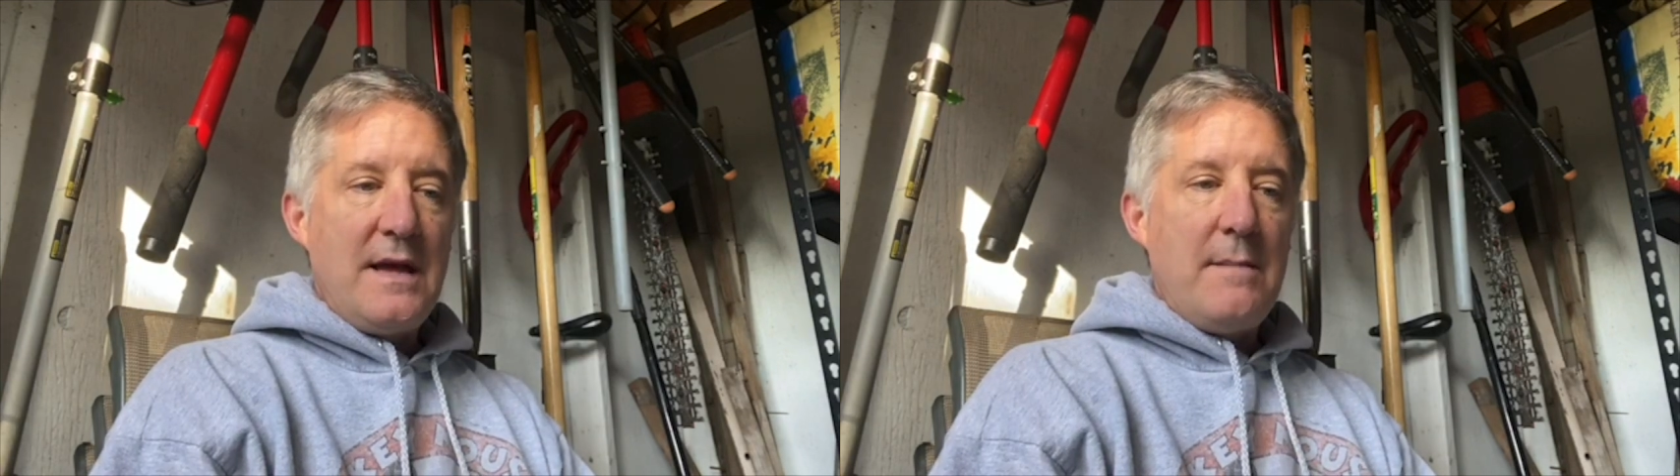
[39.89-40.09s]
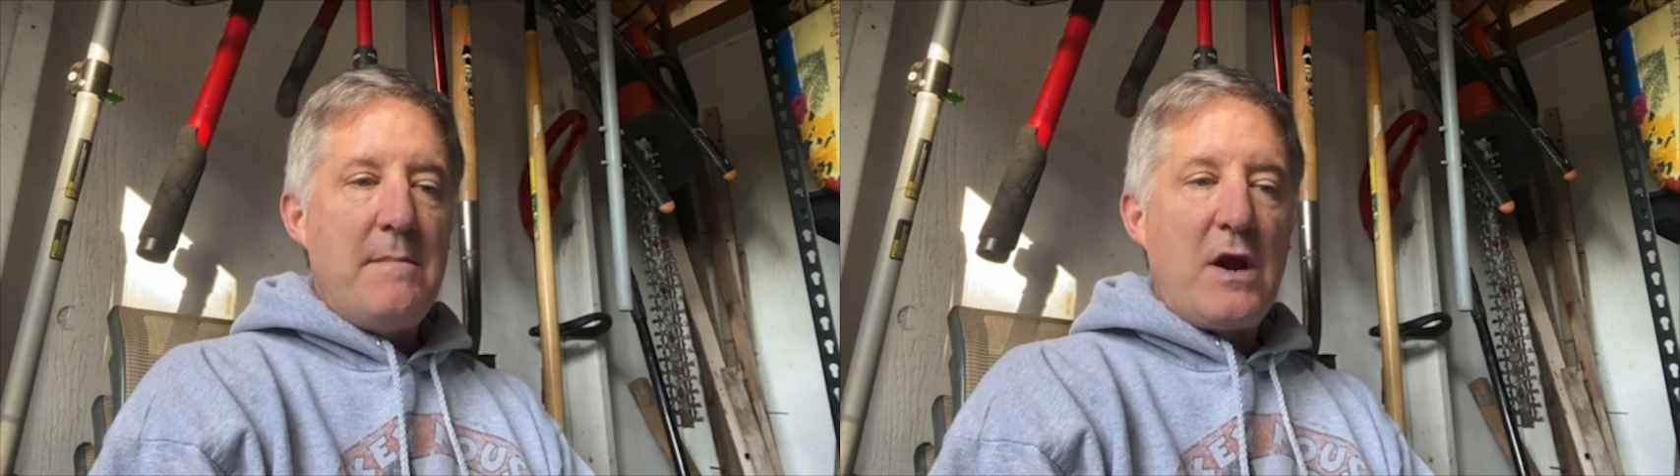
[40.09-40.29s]

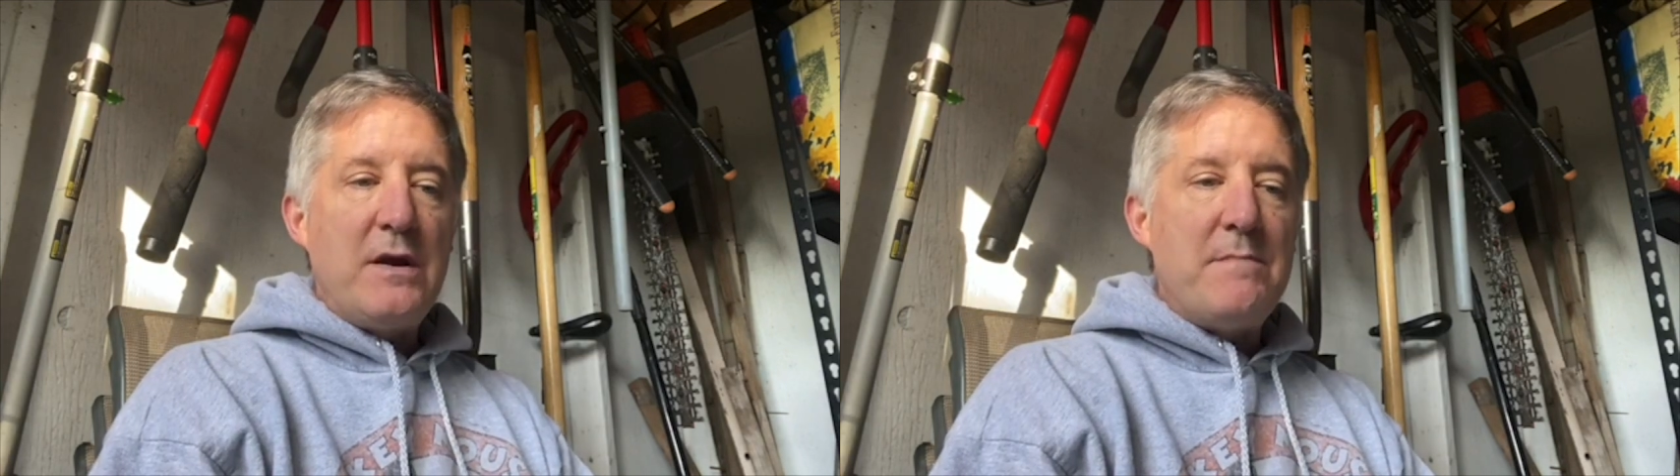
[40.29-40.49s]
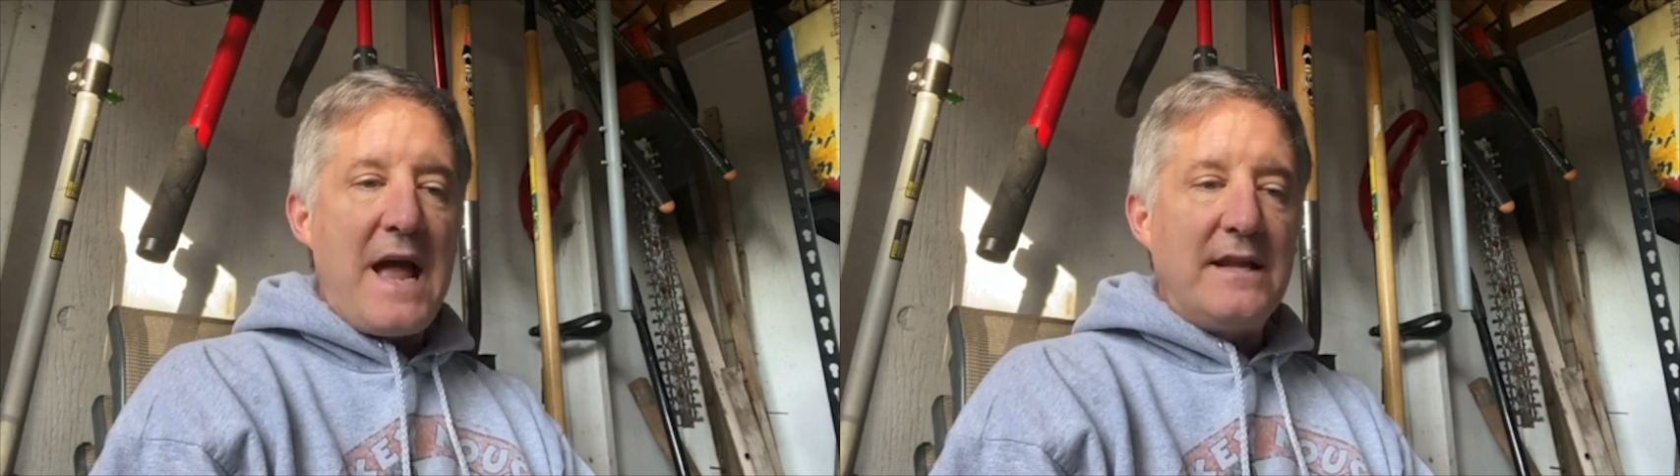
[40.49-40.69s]
Mary
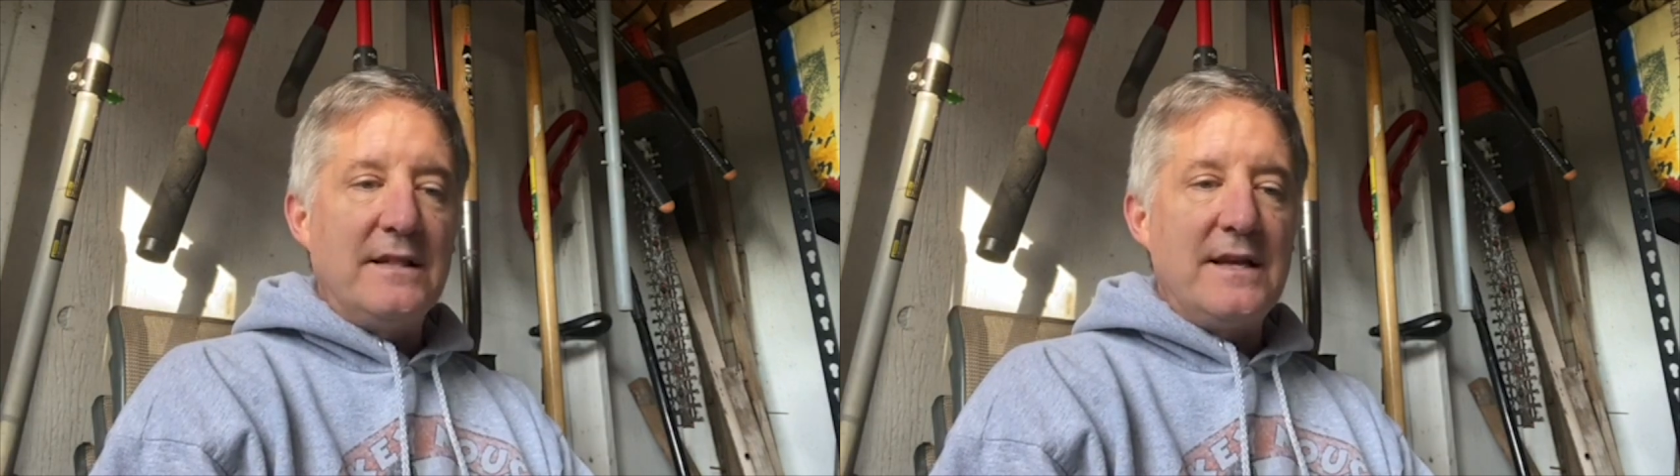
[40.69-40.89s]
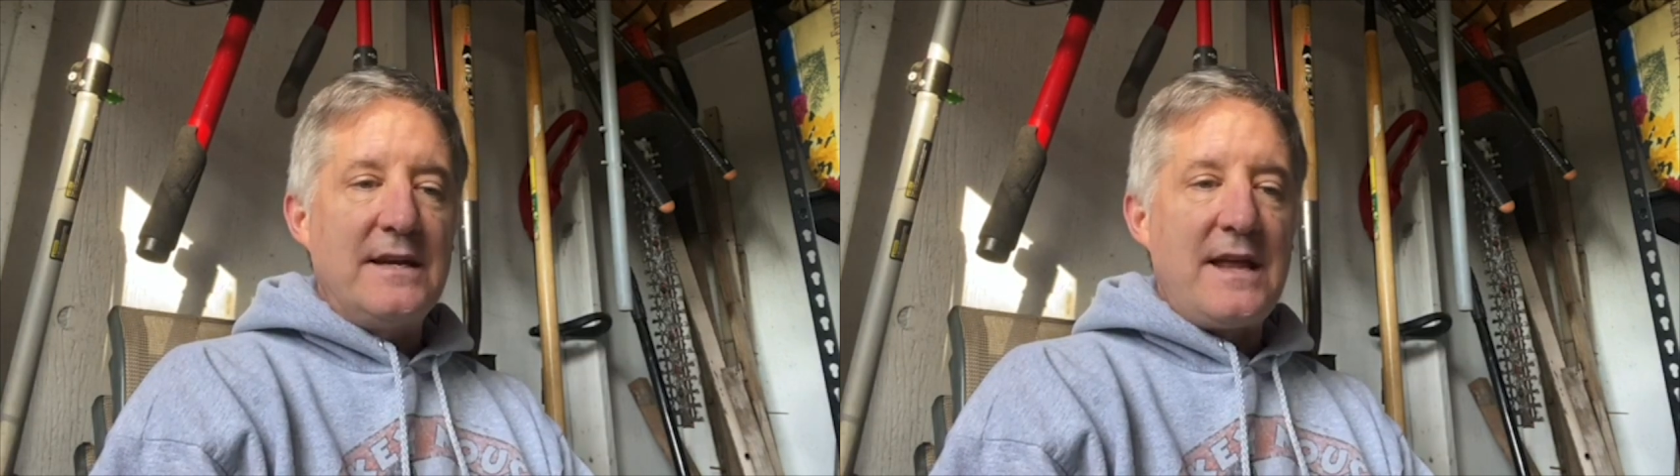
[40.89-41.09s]

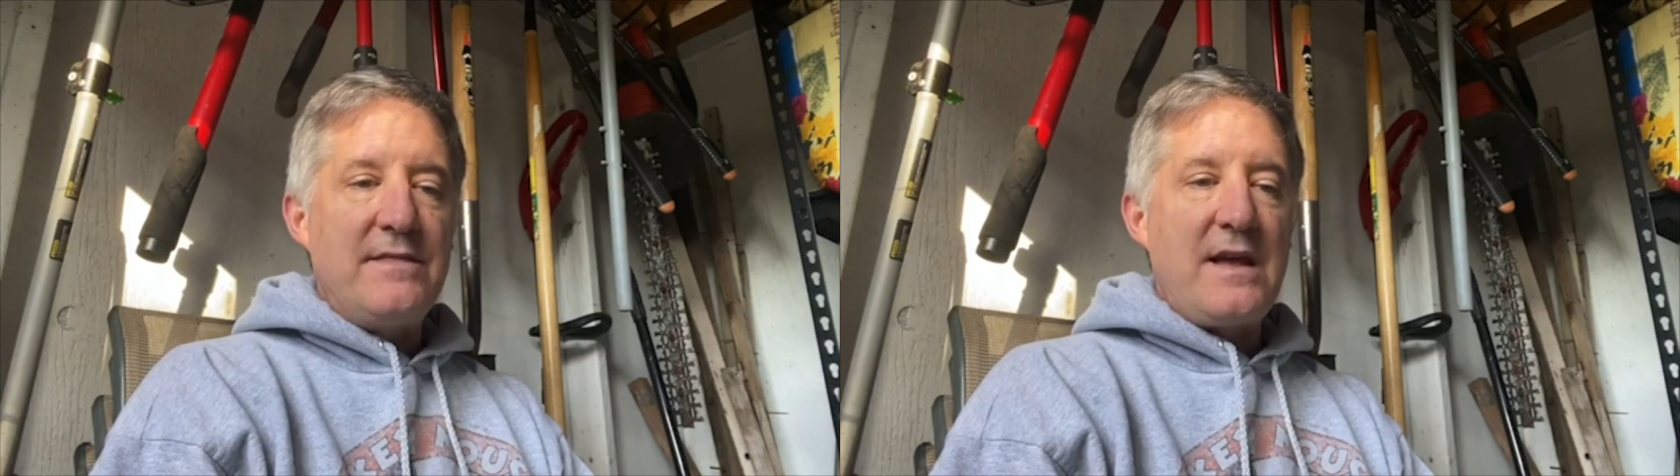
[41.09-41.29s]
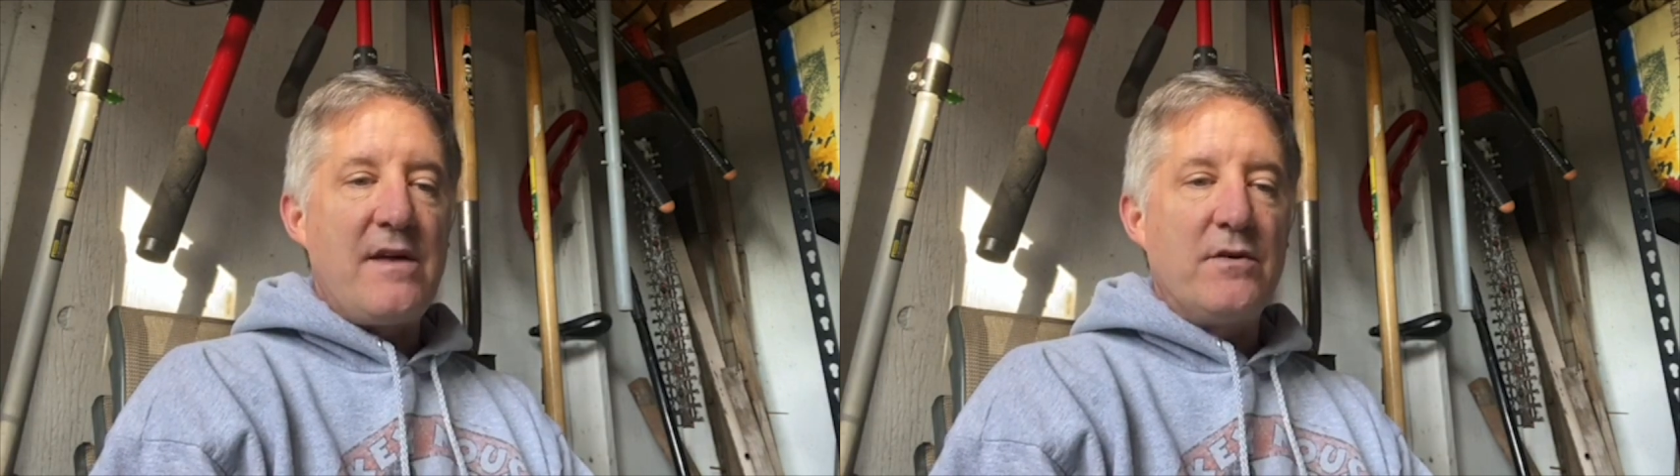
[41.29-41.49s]
Magdalene and
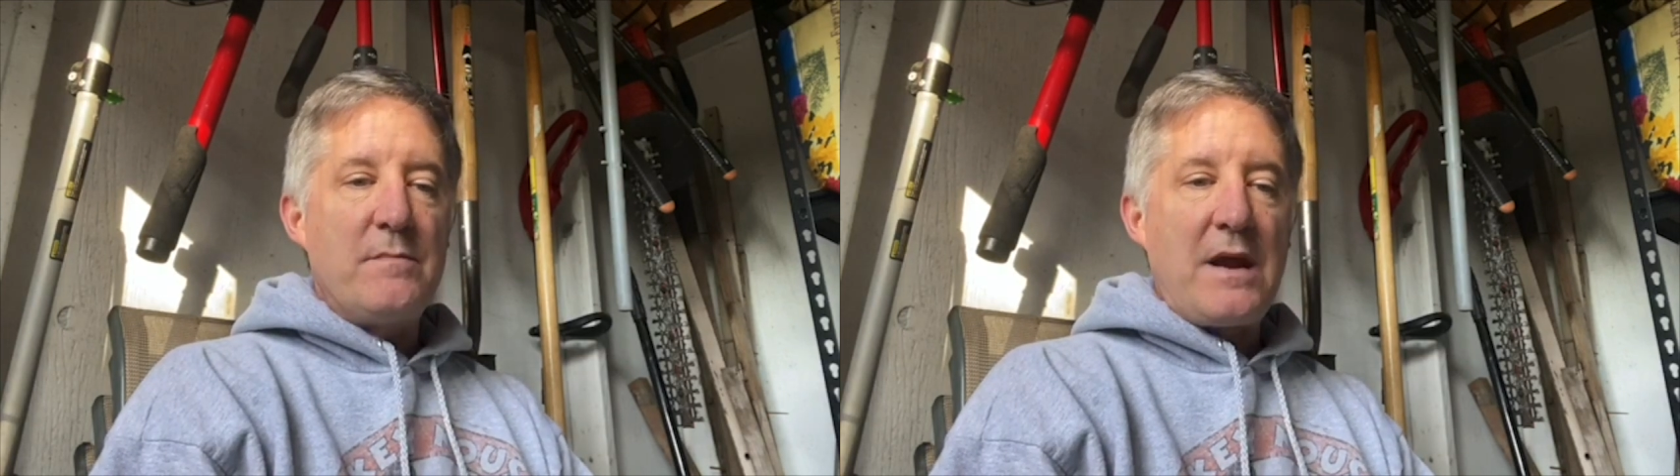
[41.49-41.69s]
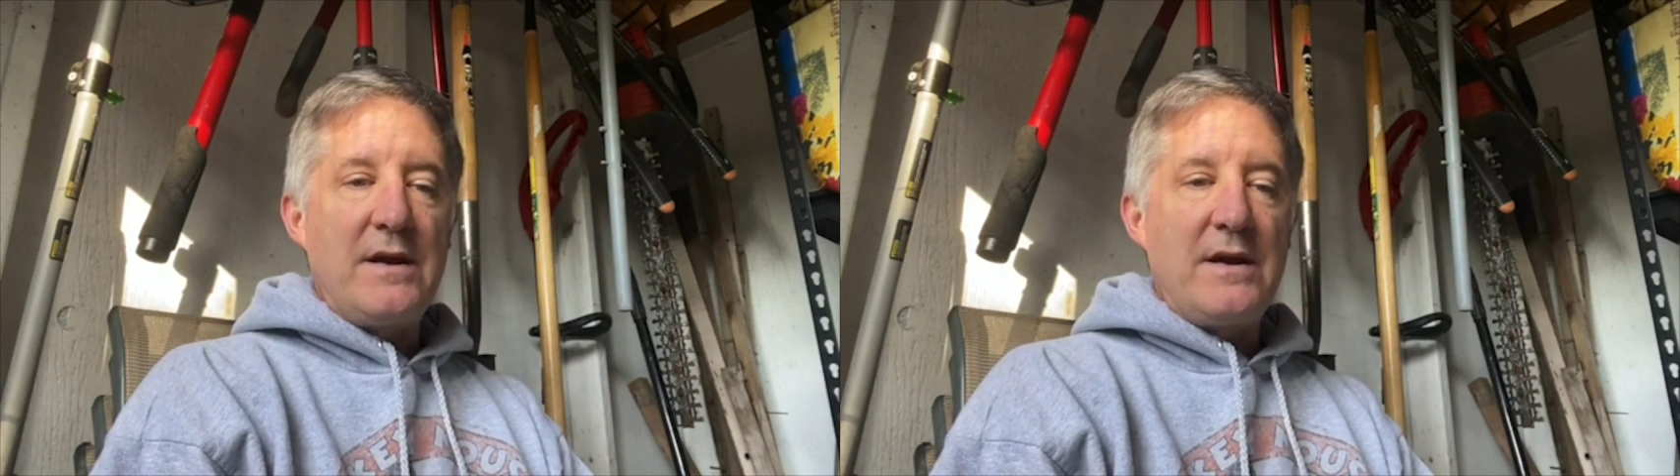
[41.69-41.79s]
the other Mary